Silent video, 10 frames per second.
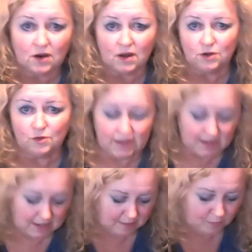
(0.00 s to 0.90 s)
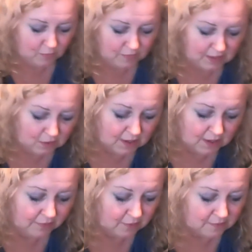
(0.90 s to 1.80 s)
on your name when they look
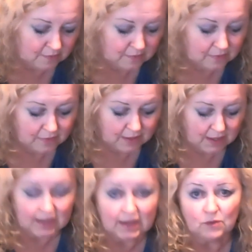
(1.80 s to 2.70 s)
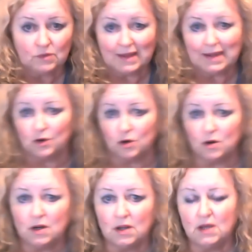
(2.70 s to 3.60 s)
at the hangout later,
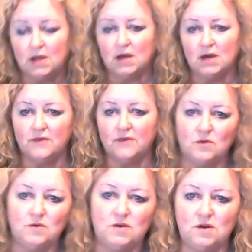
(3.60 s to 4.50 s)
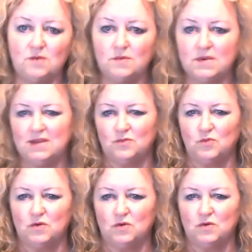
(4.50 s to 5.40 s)
so you don't need to
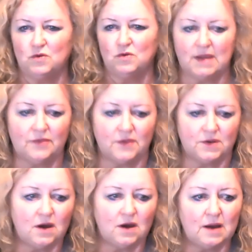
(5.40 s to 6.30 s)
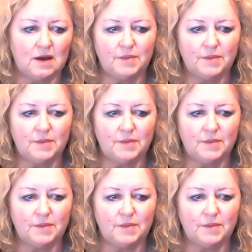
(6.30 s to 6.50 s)
worry about it at the top.